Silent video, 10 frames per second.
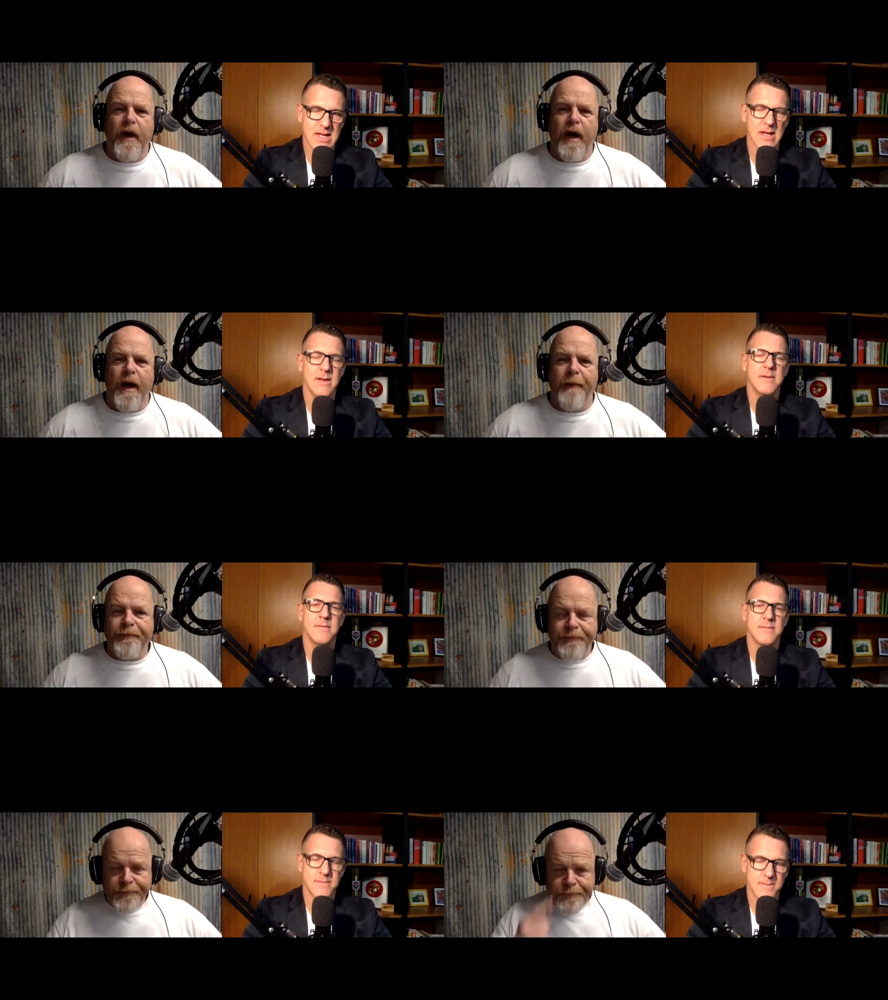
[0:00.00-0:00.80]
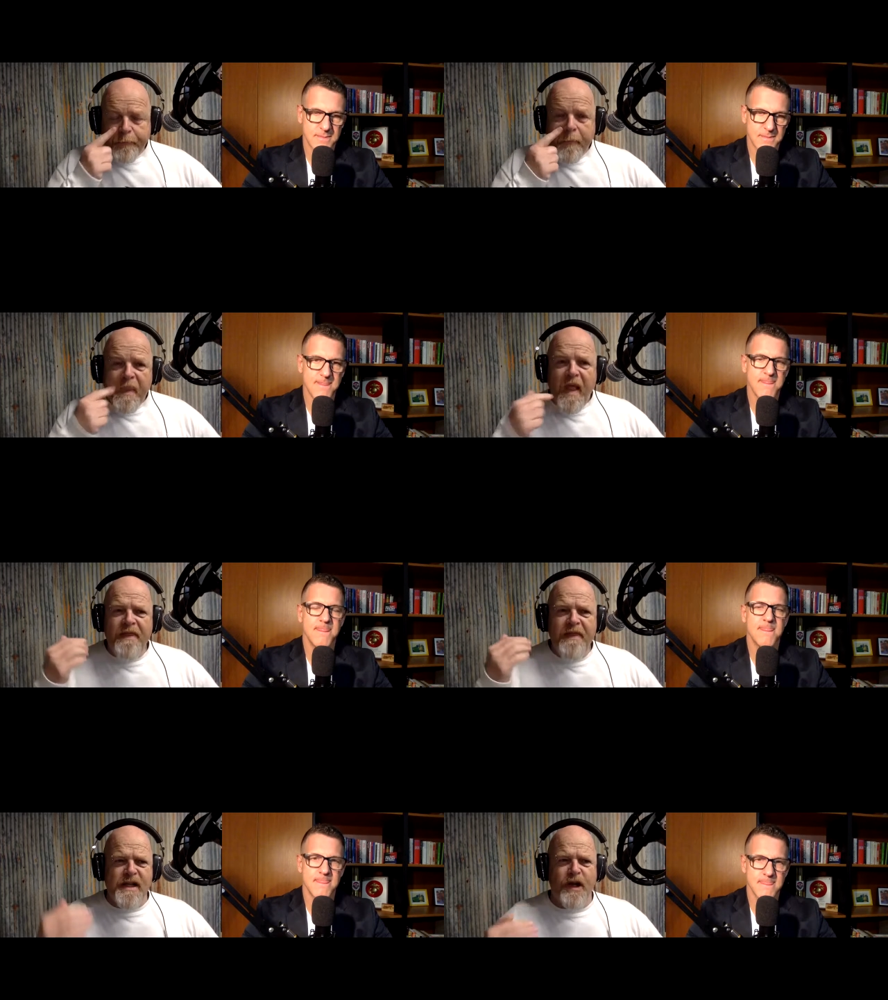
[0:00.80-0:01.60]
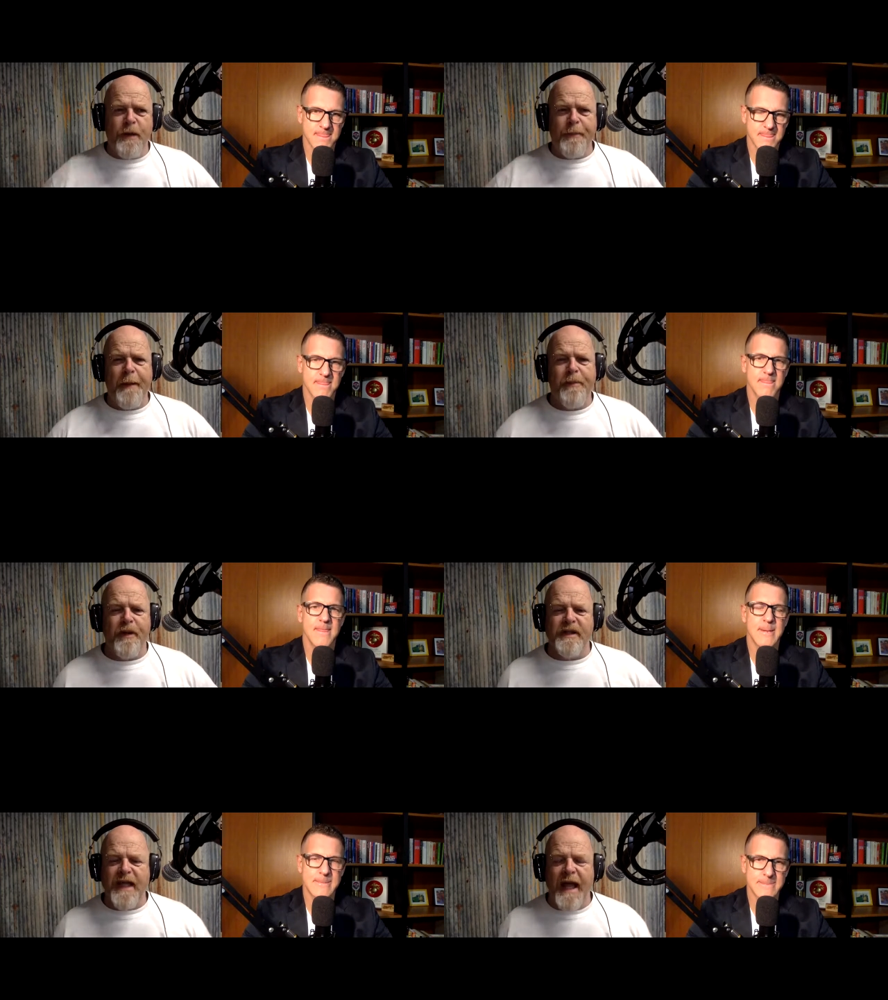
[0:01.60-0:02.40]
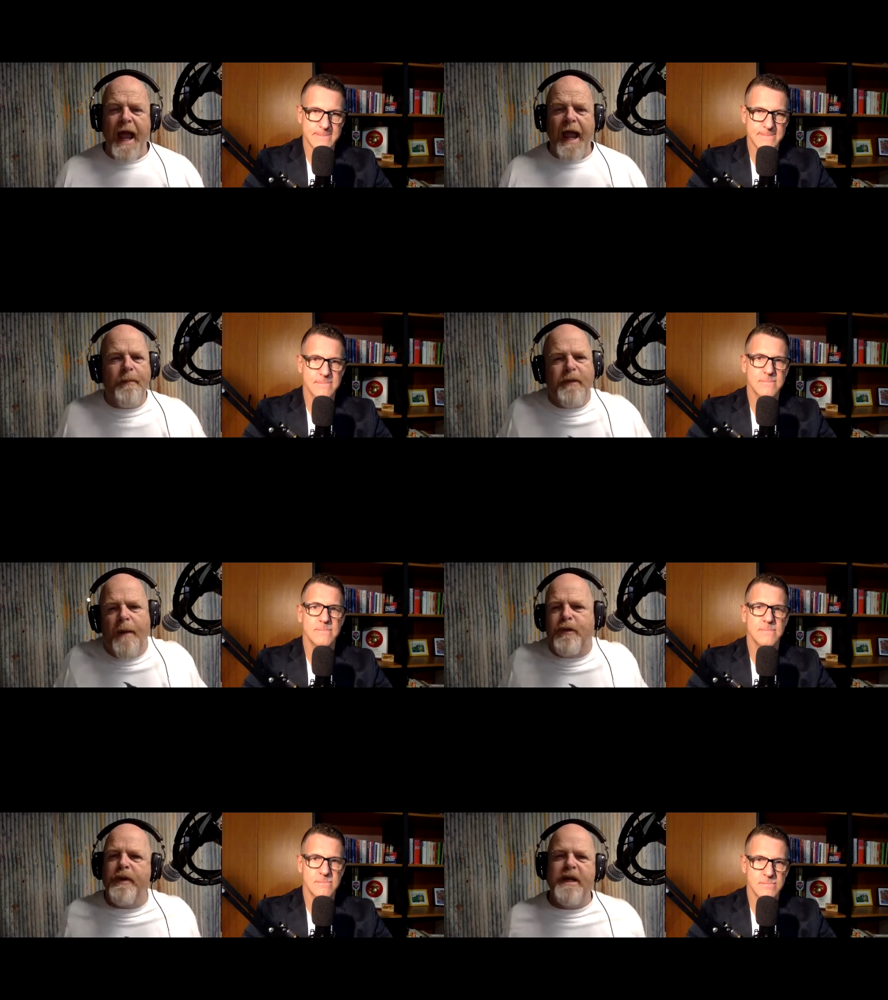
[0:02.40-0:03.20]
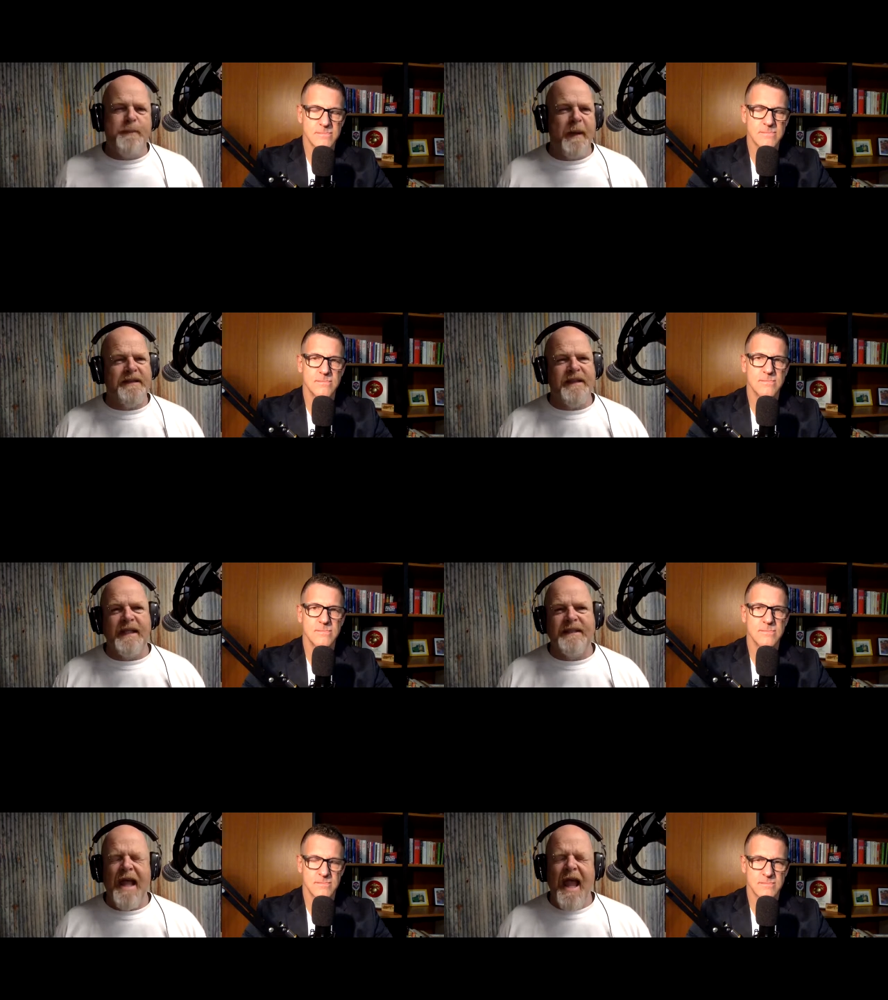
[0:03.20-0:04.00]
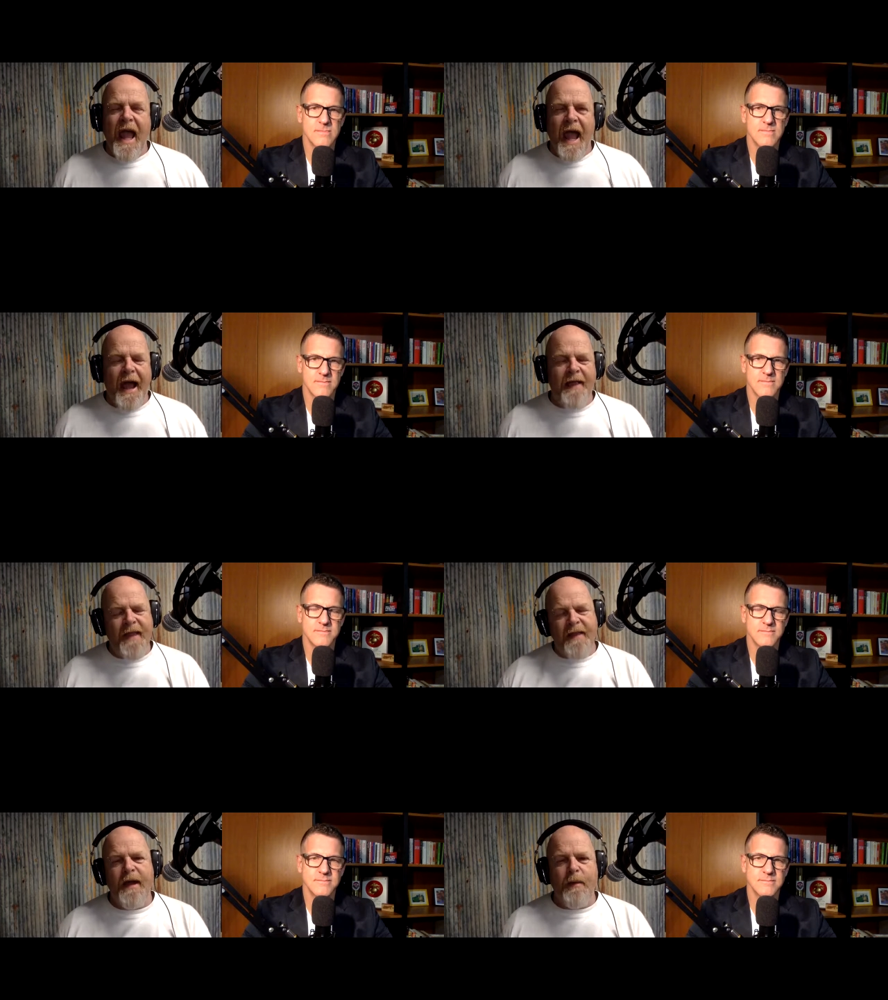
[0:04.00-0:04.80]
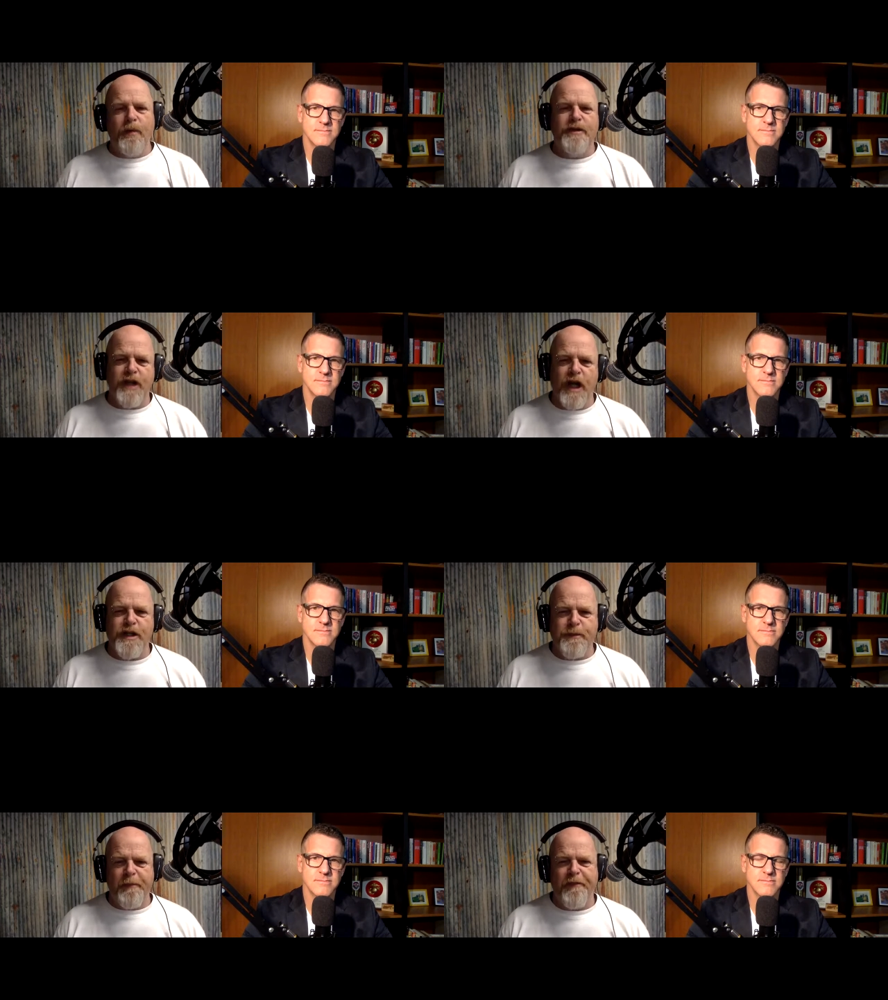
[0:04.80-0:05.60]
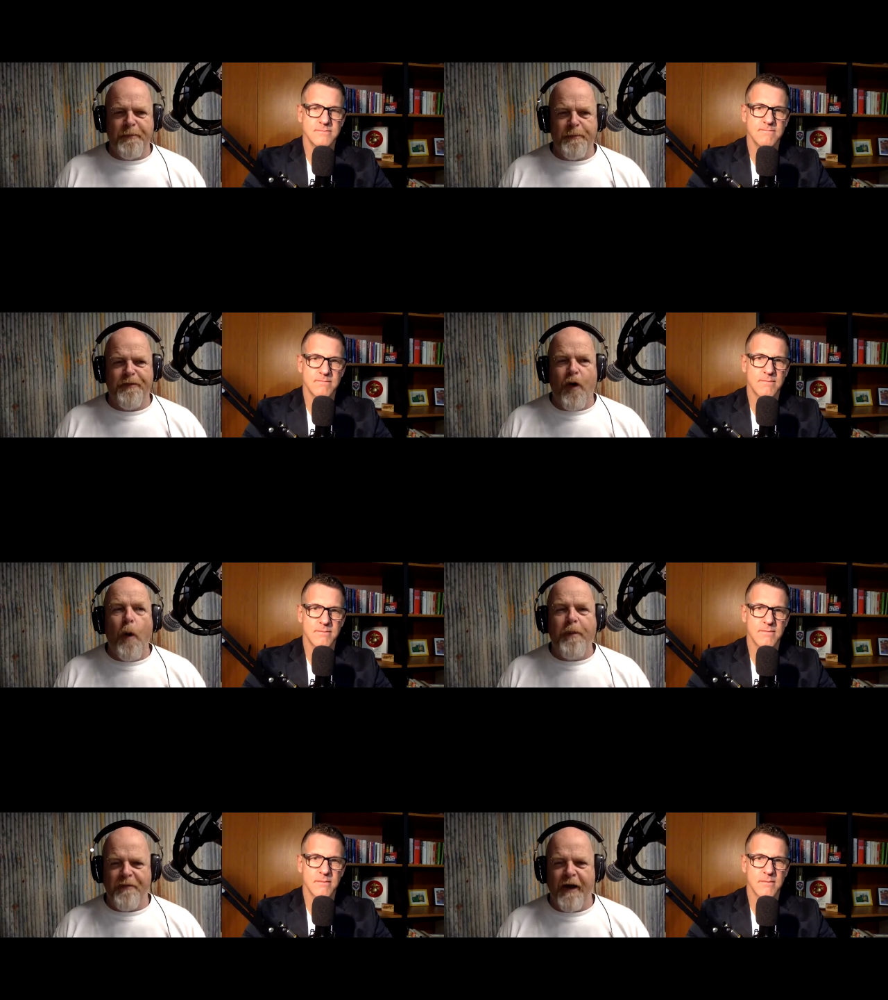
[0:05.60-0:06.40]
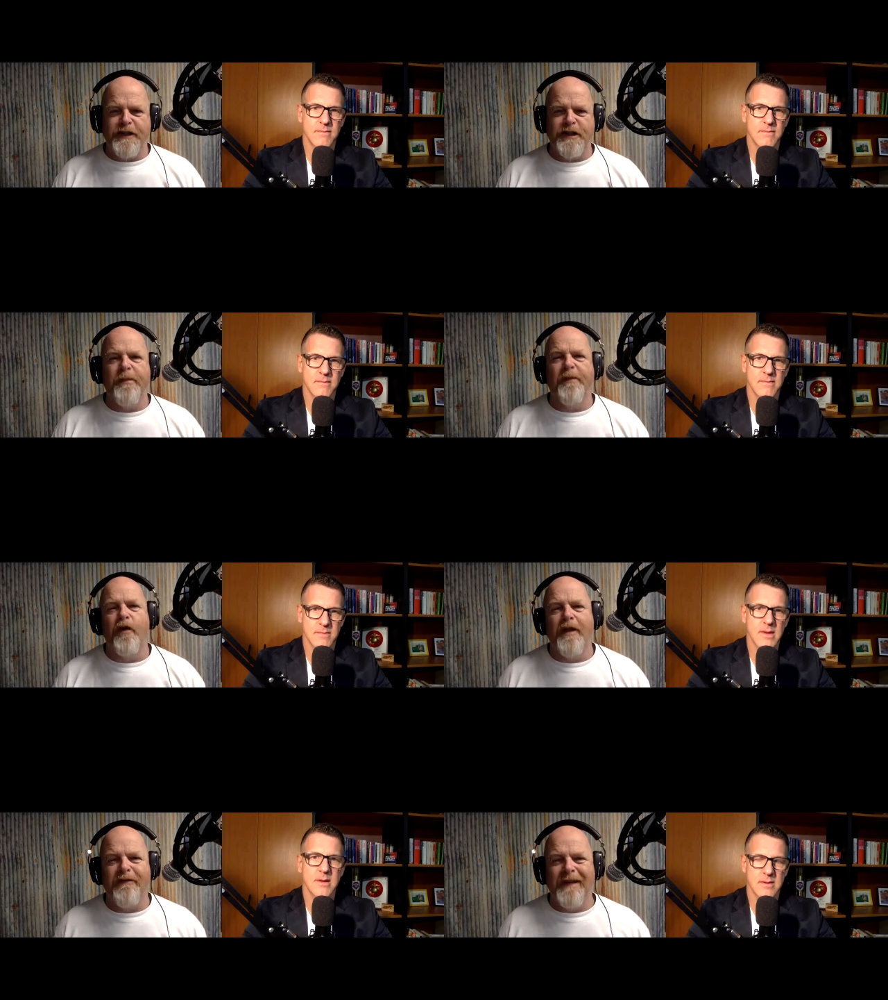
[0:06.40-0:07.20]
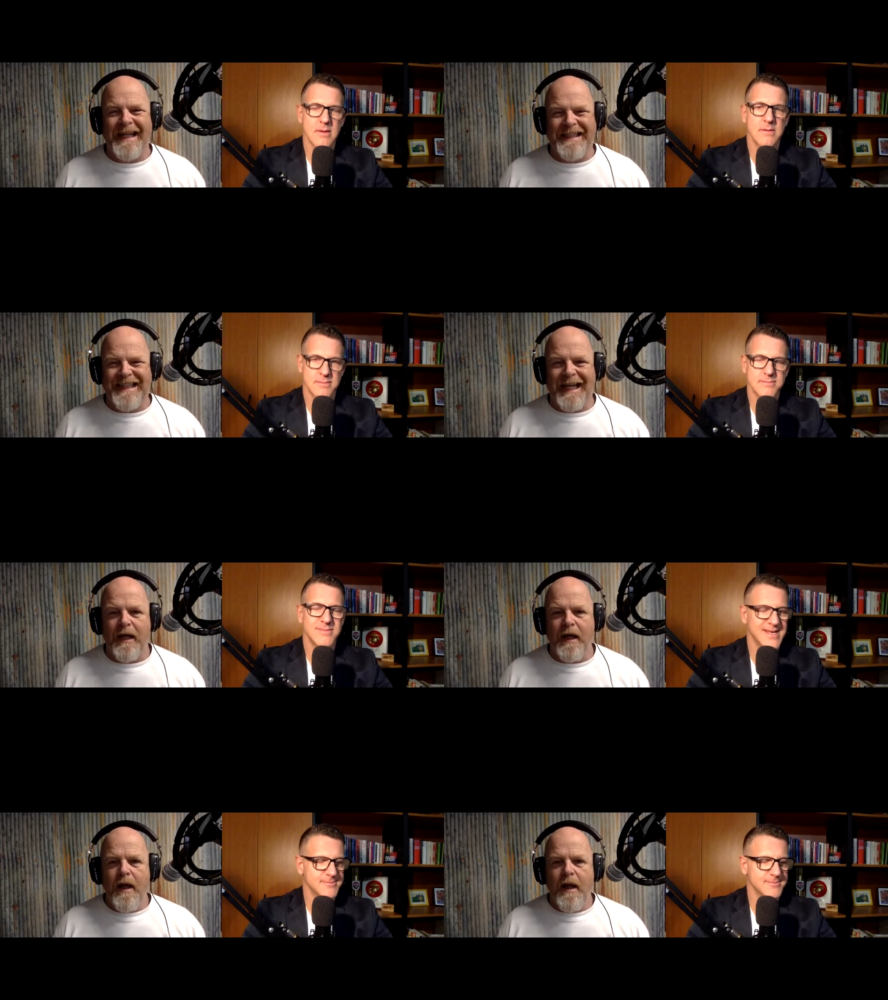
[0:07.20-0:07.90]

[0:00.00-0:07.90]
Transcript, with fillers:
Speaker 1: Um, there's a lot of people that say, "Hey, I'm I'm doing this business," and then they will search perf- for perfection before they release it.